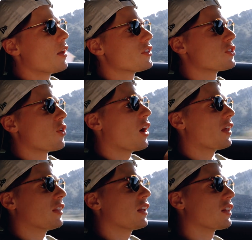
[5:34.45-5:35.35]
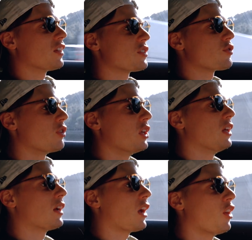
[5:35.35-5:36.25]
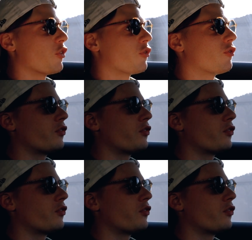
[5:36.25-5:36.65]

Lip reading: So I think this really kind of